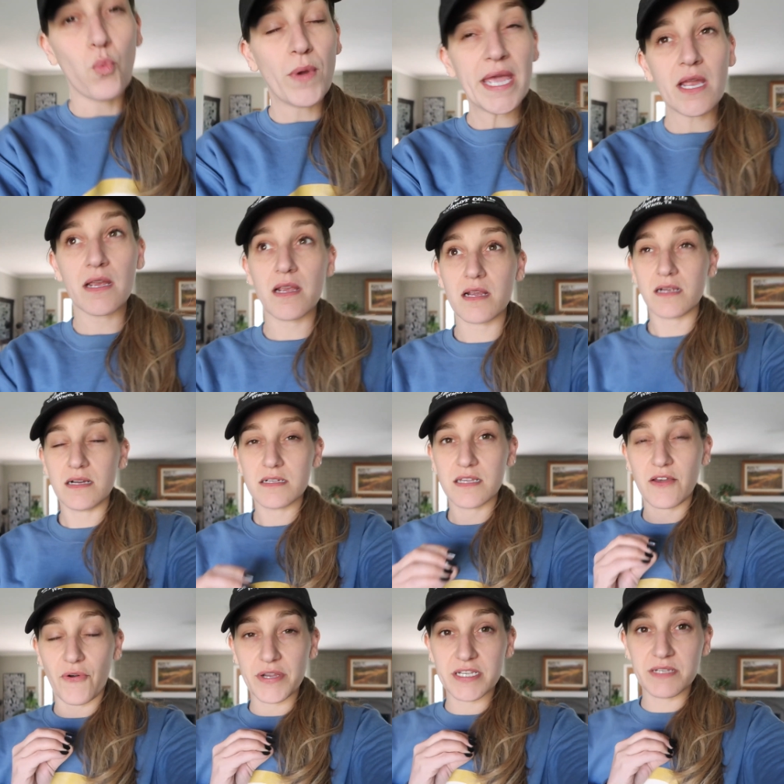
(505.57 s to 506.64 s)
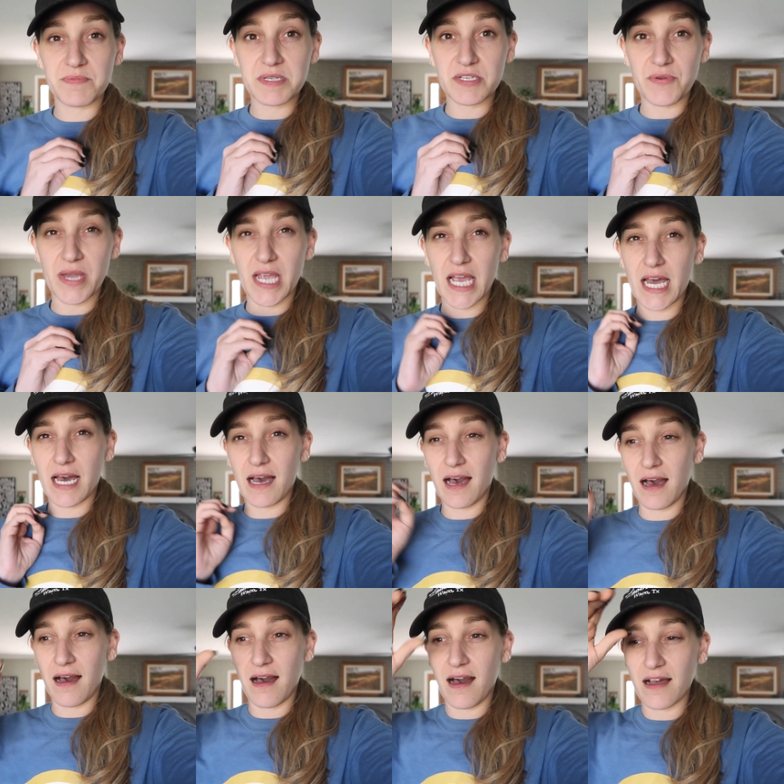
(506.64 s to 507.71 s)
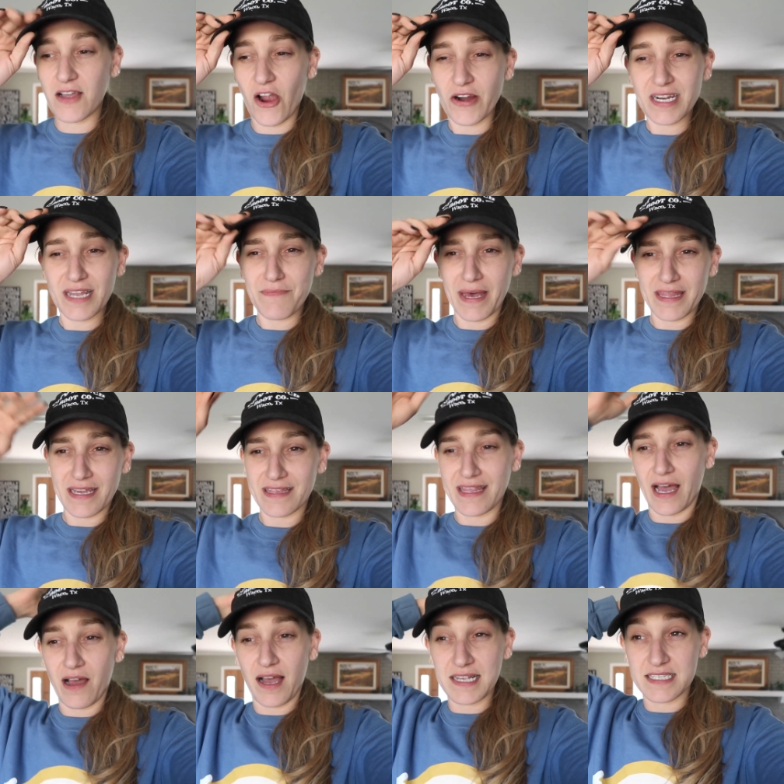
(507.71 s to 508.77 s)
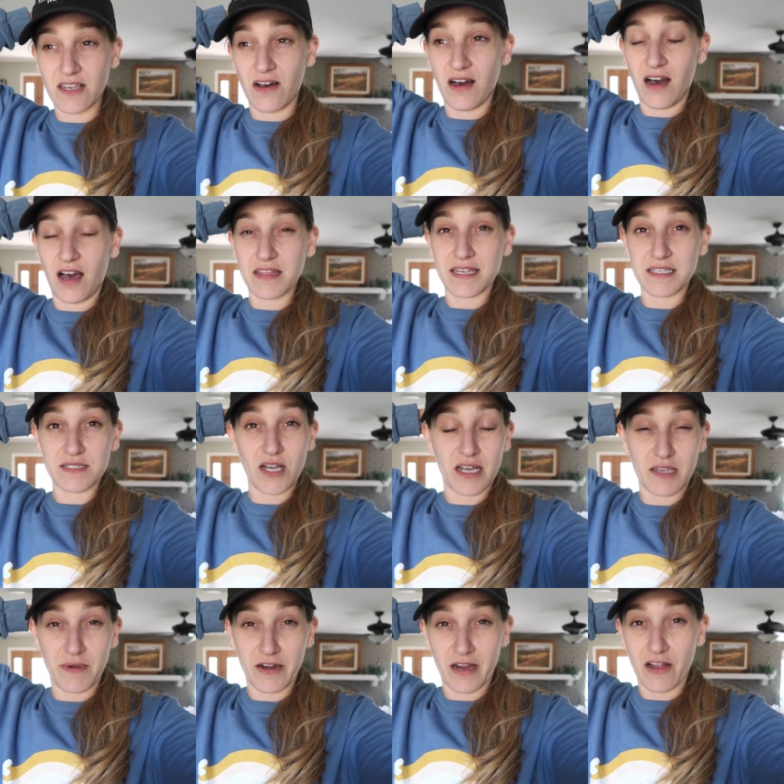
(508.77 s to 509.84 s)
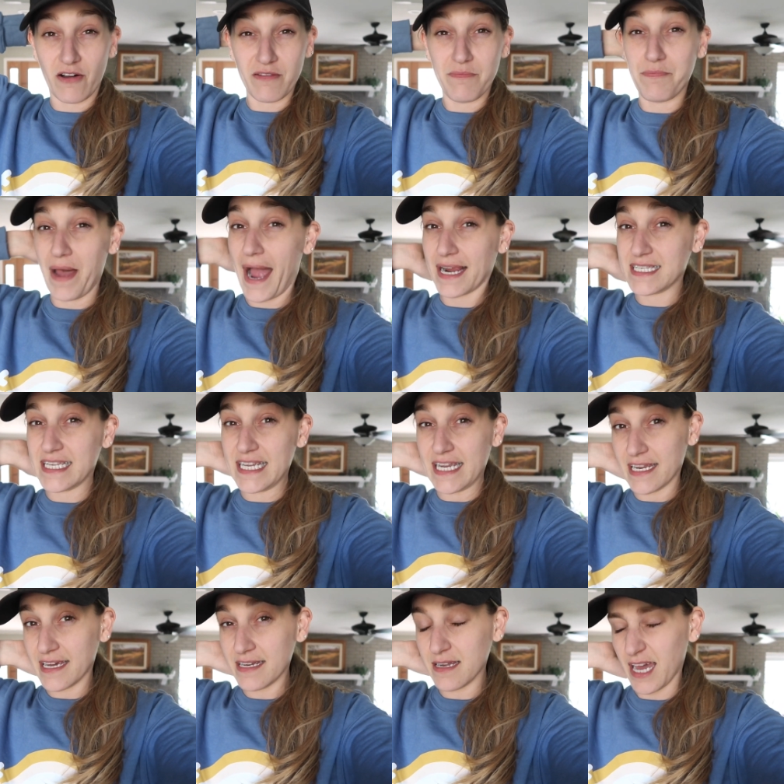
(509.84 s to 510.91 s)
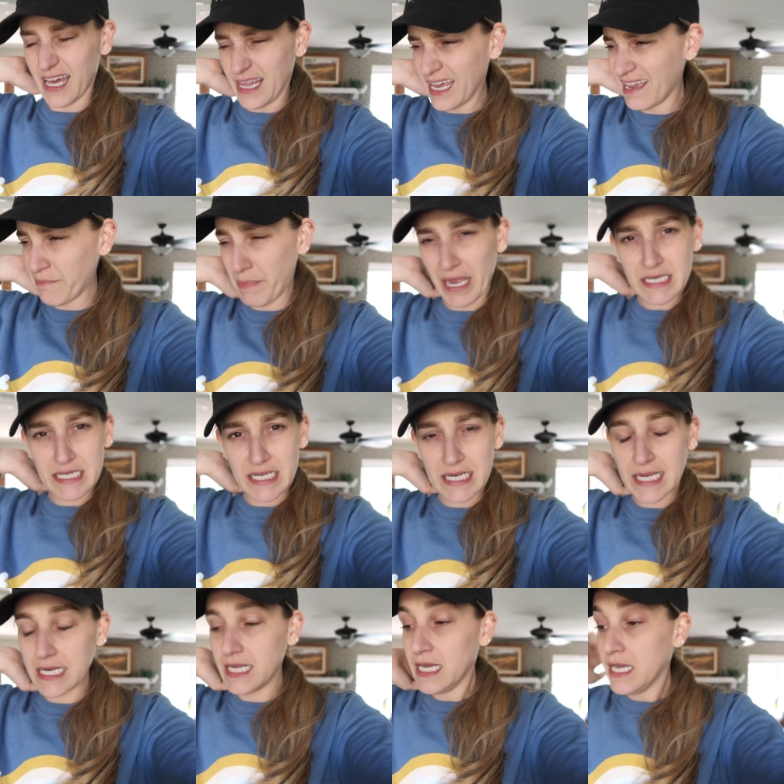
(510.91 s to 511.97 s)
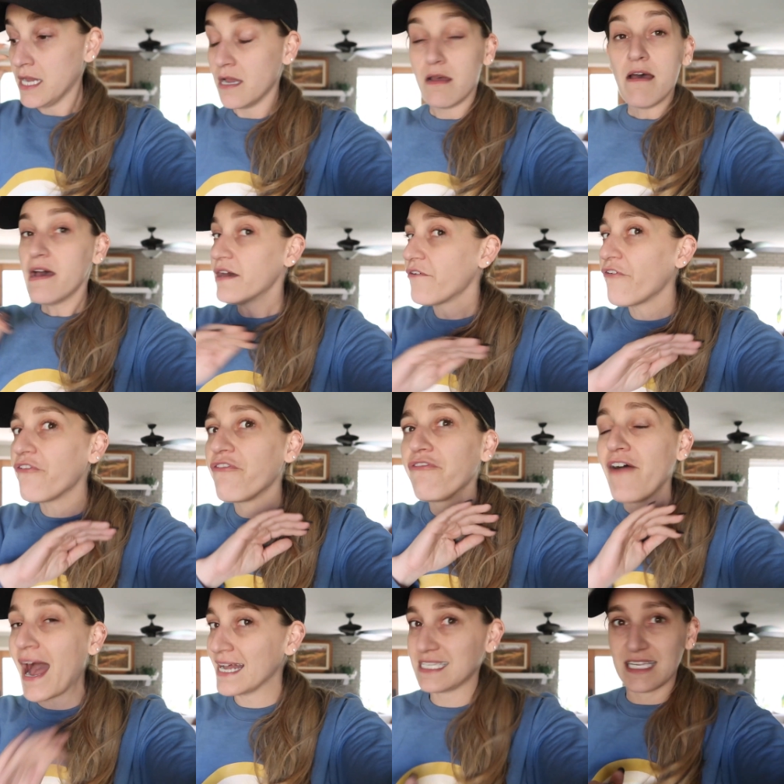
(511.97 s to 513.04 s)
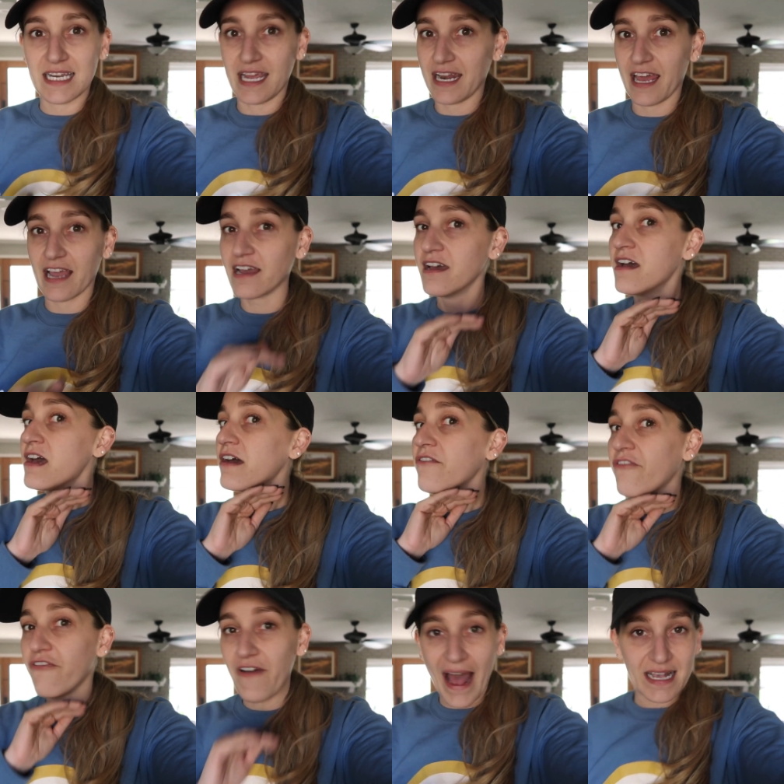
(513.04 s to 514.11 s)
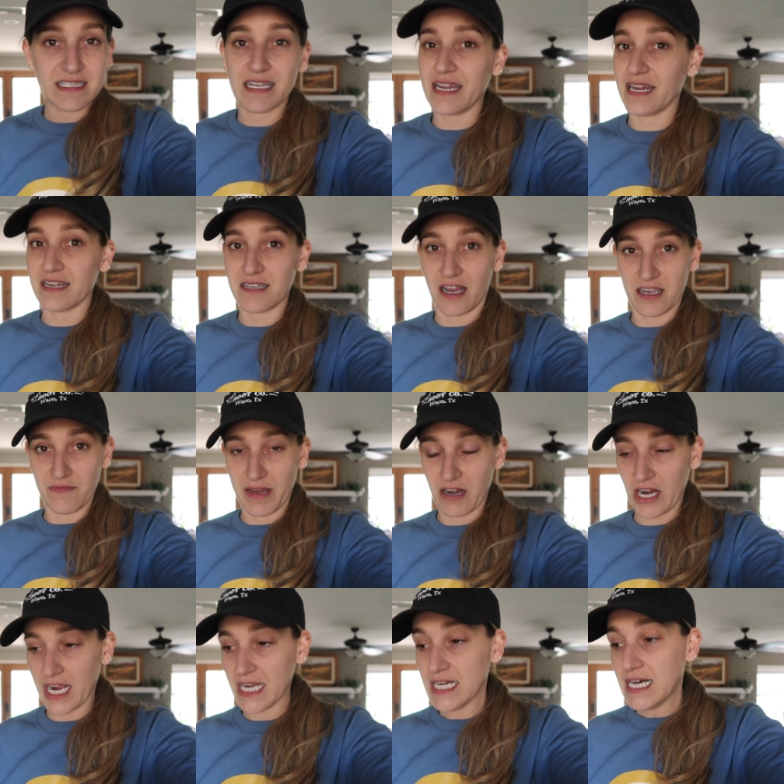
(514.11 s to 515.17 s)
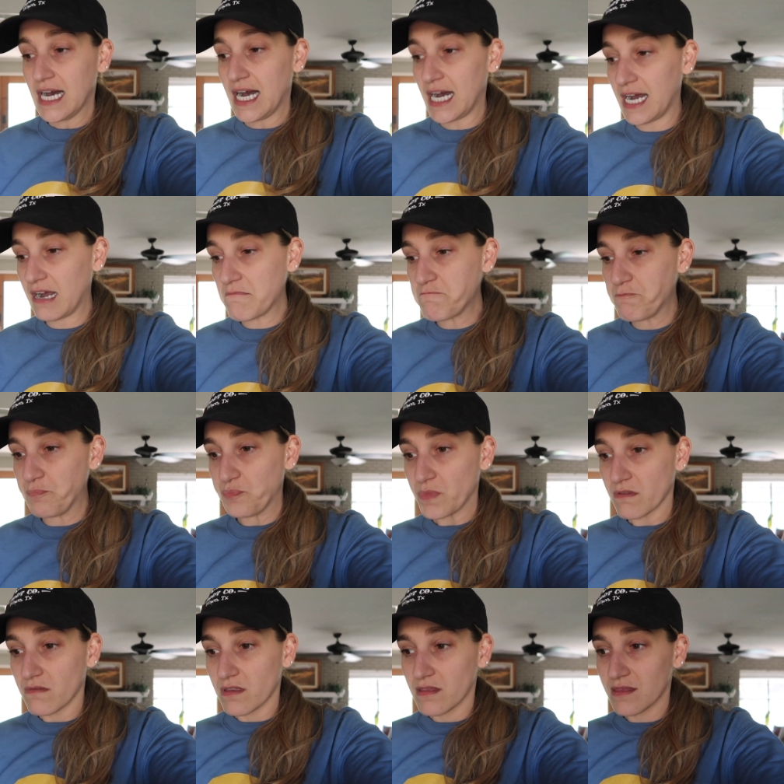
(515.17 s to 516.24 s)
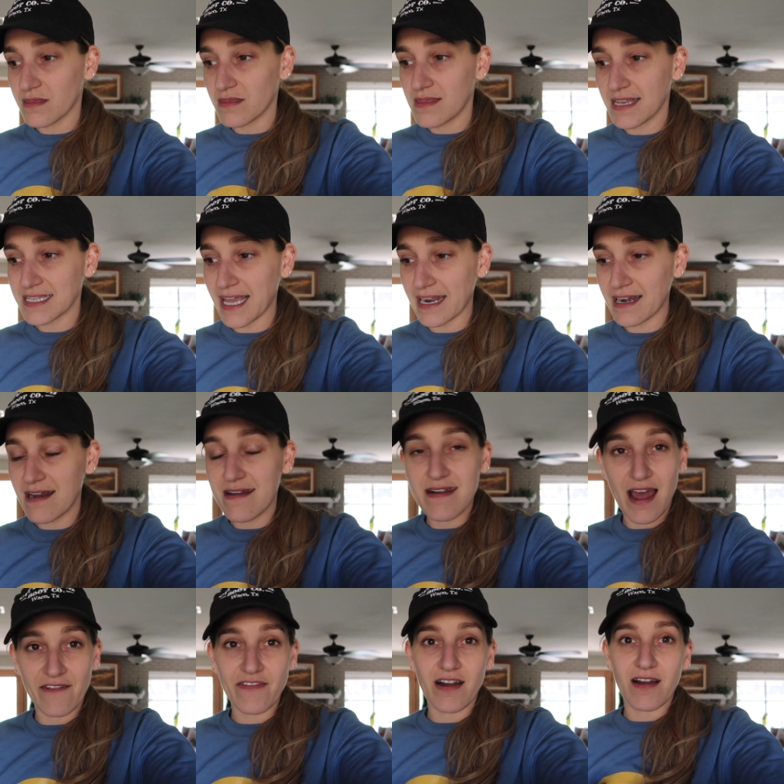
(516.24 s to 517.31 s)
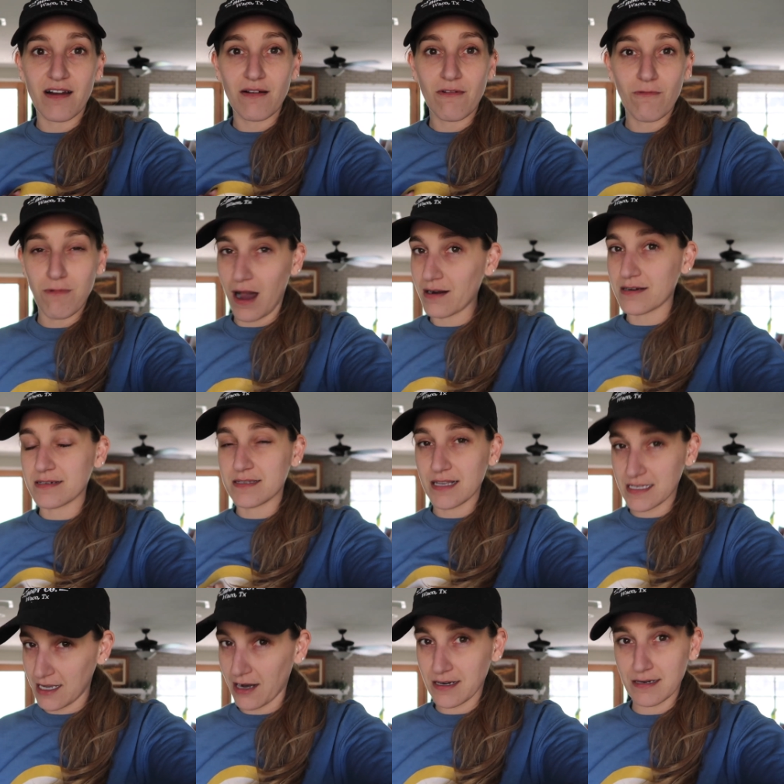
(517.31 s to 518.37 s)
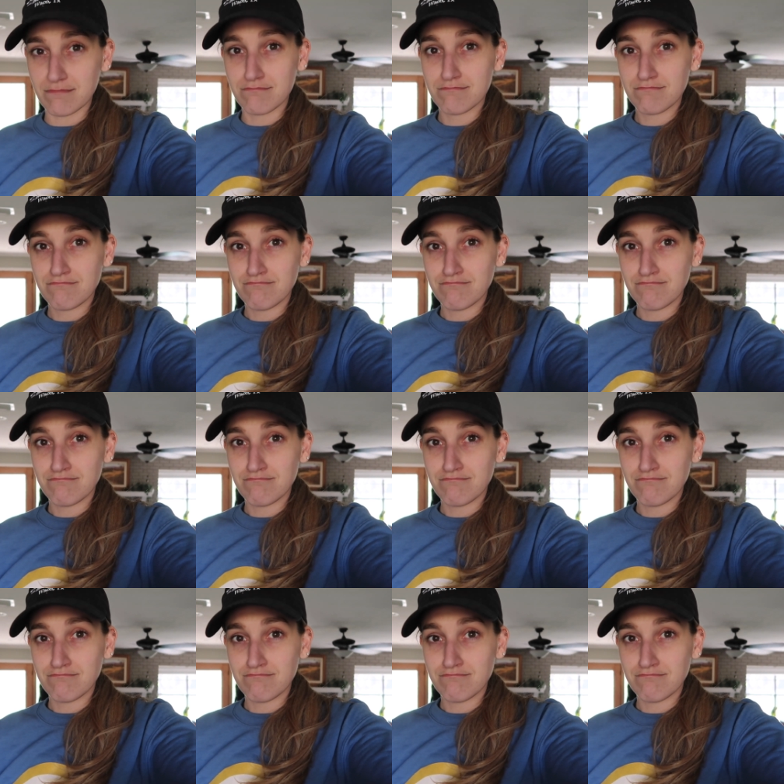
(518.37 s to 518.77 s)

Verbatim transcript: We're going to be doing uh, a gardening method that I saw on this documentary called Back to Eden. I think Back to Eden. Fascinating, fascinating documentary. Um, this guy never waters his garden.